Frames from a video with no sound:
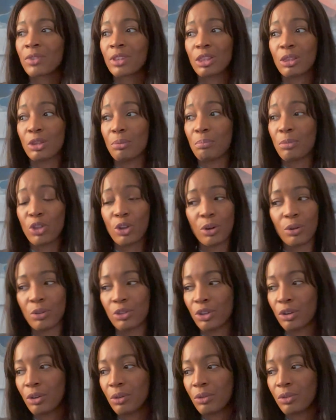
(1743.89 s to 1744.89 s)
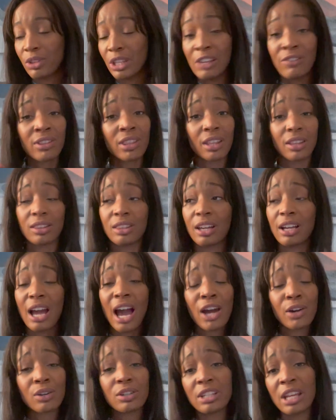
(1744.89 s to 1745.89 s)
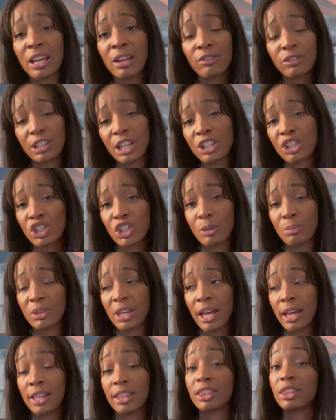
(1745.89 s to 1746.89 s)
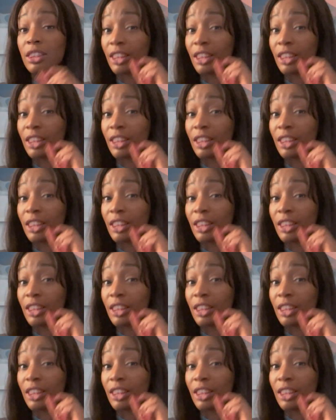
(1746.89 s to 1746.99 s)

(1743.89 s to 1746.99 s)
the God-ordained relationship that